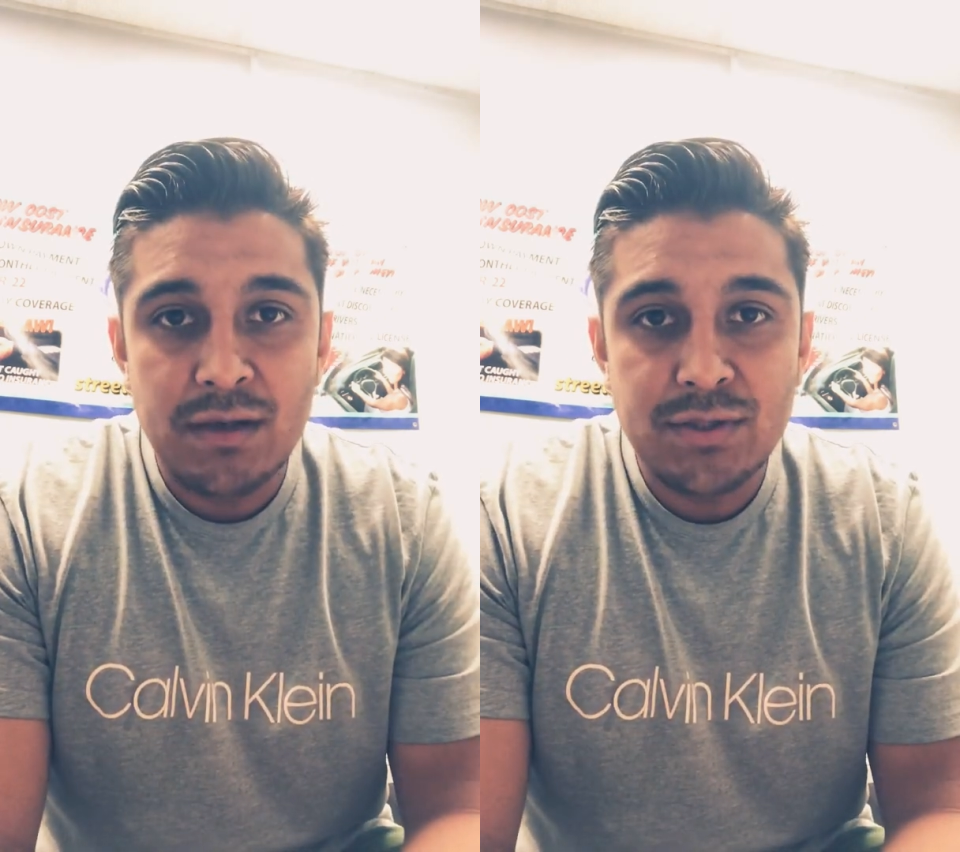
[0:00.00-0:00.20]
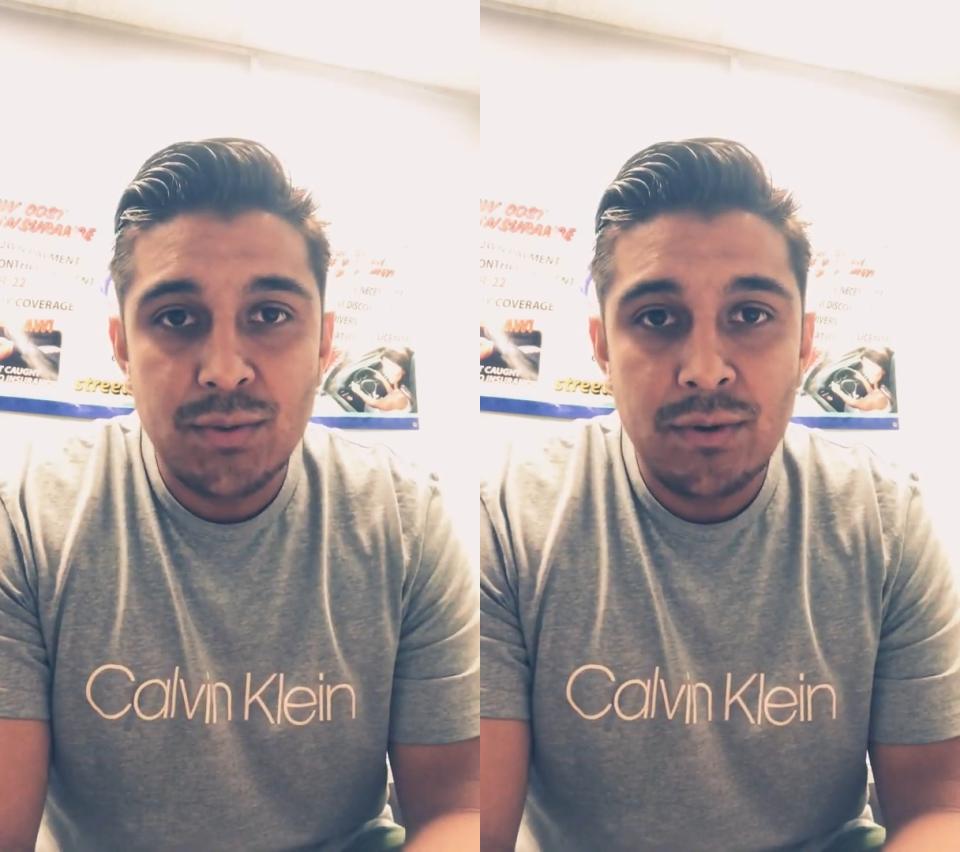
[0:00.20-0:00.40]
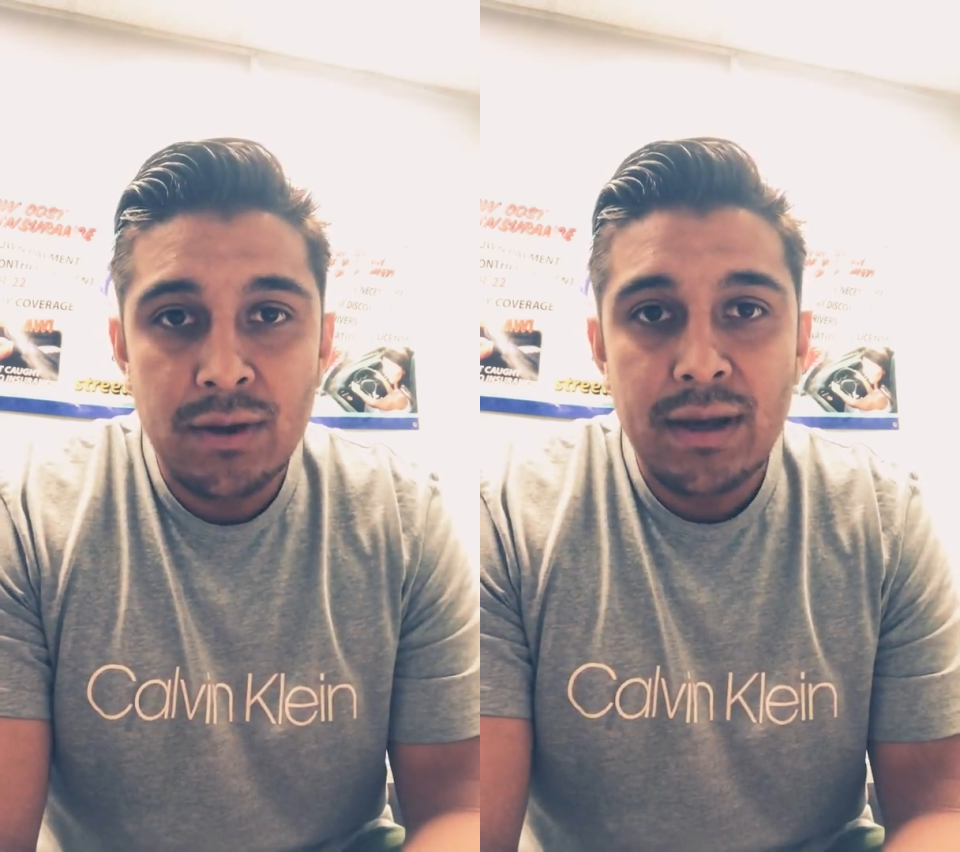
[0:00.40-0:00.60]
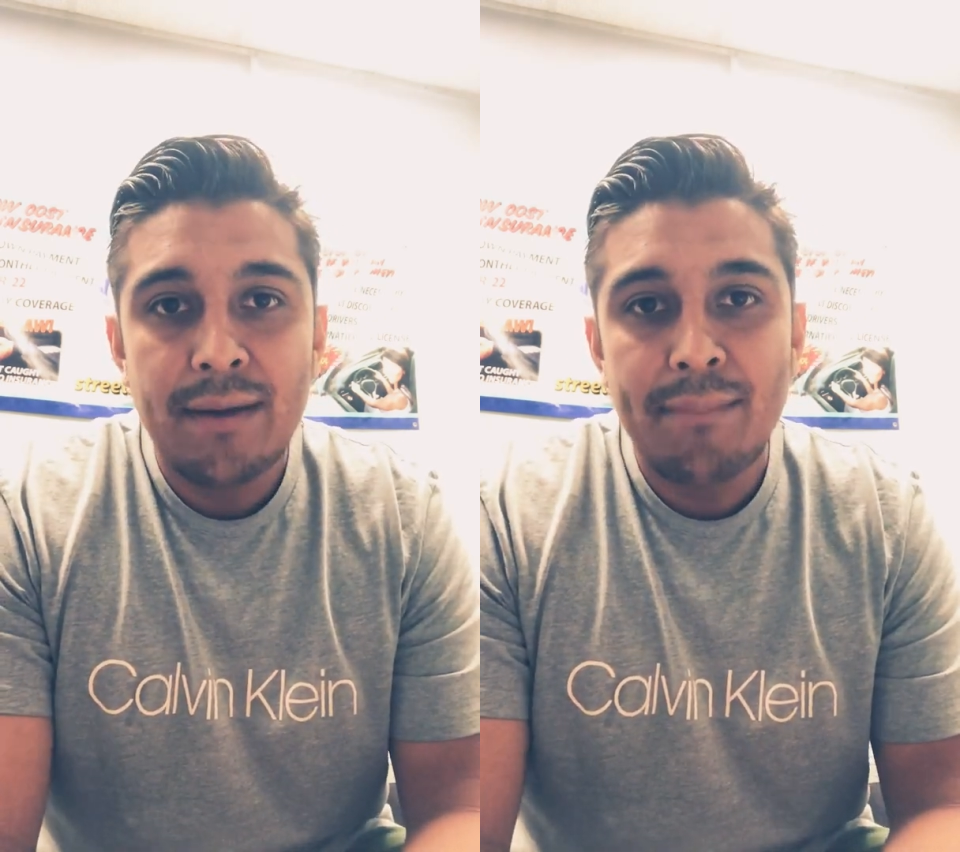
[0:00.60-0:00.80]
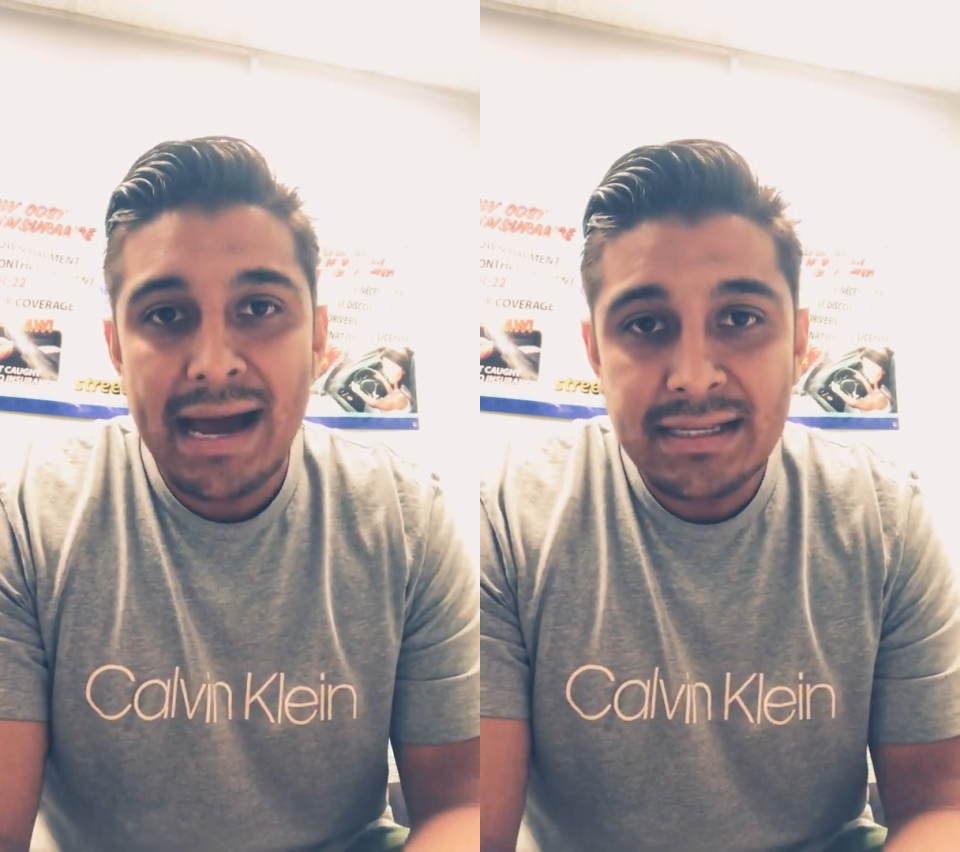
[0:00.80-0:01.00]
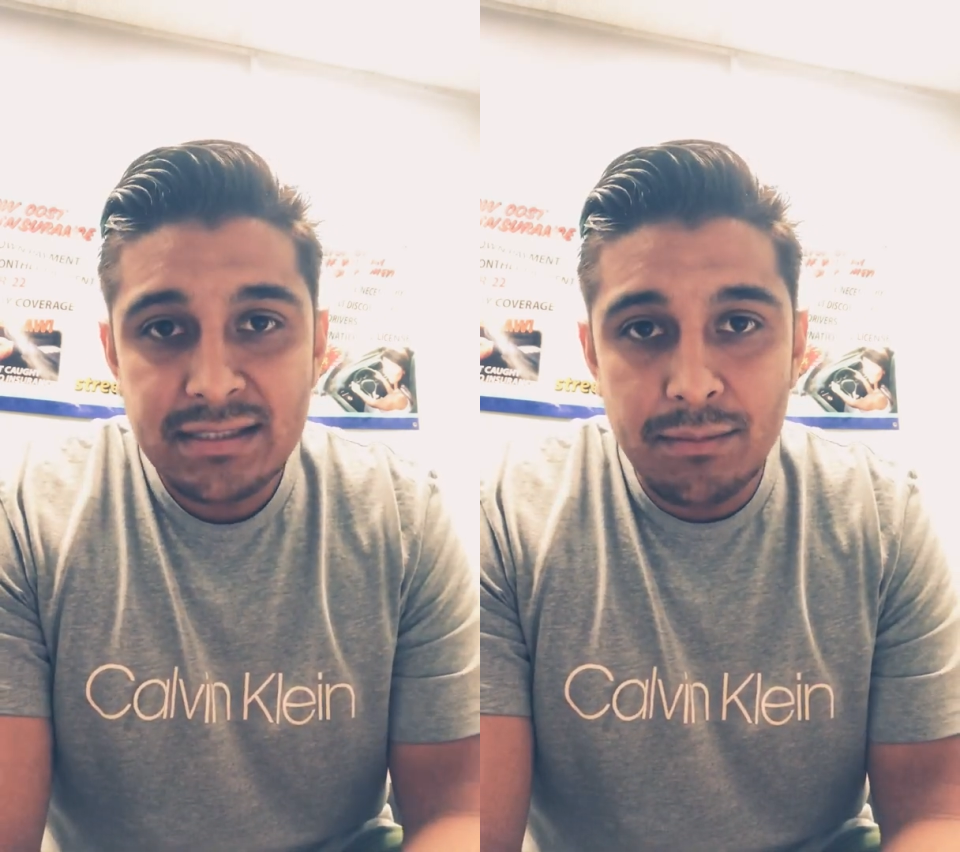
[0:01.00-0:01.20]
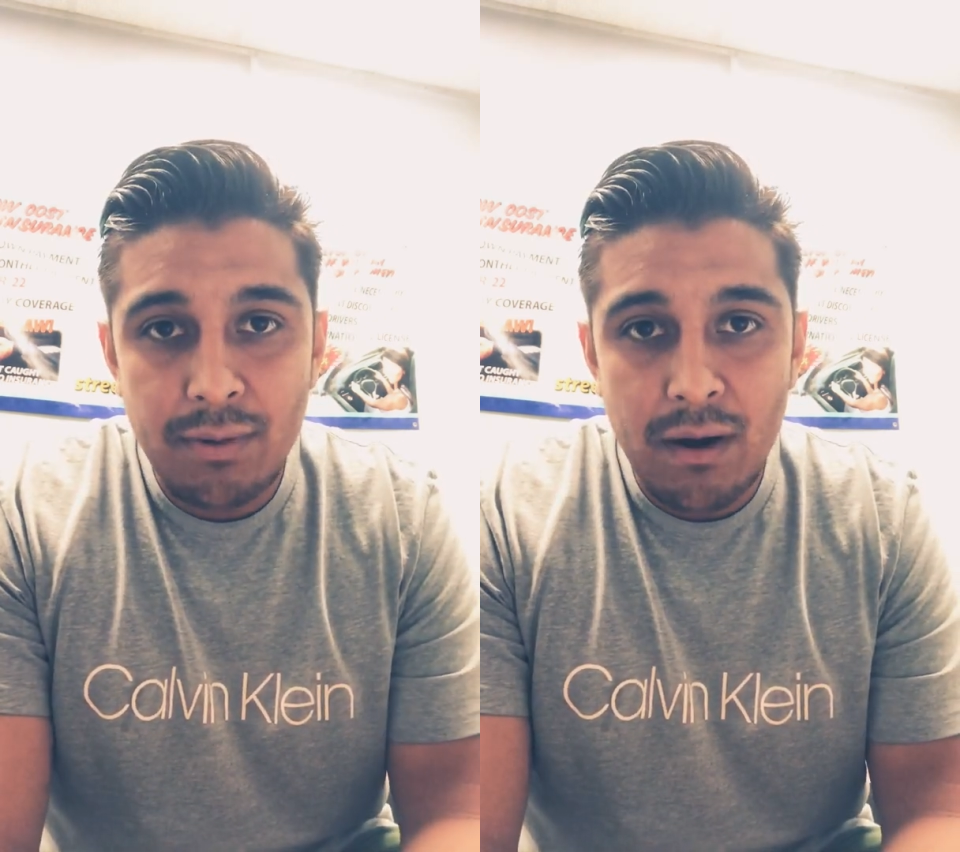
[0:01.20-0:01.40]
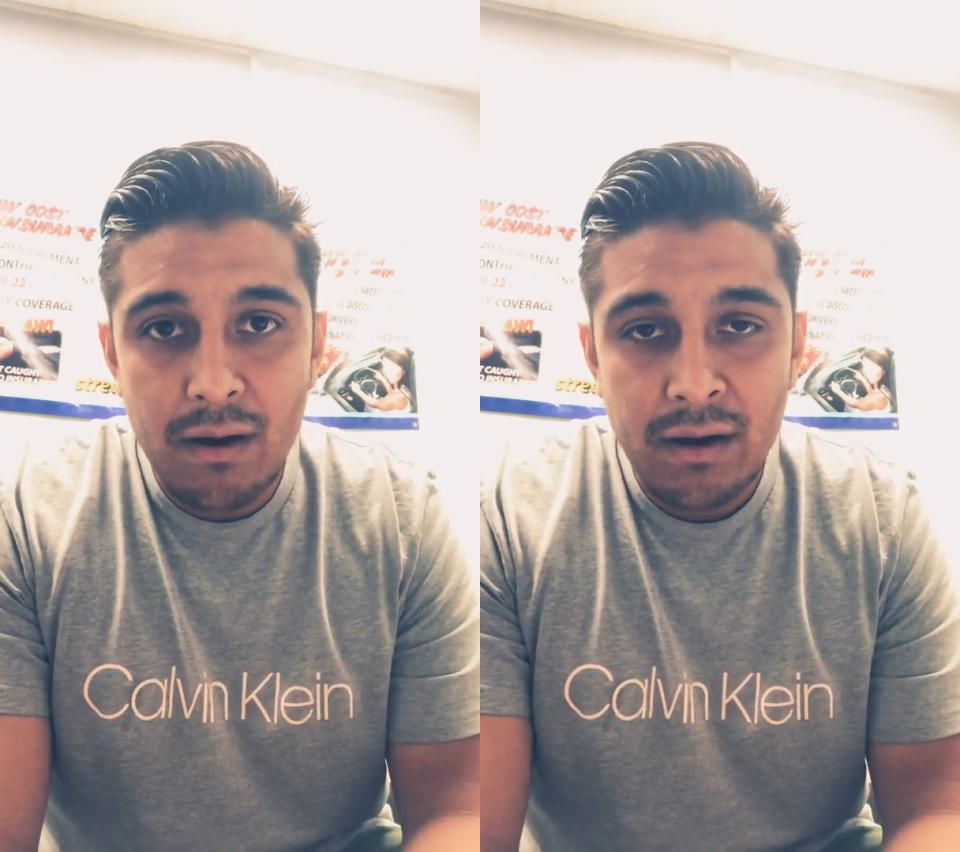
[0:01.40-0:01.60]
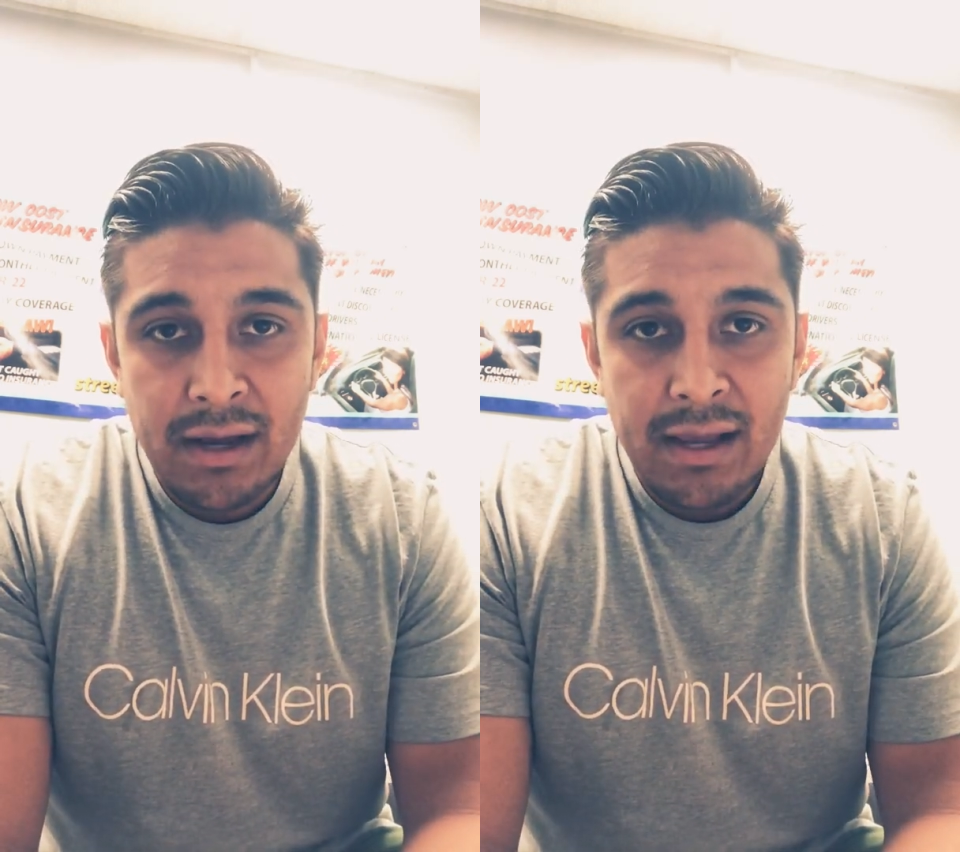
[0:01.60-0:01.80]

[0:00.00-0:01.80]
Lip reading: school, pass the bar,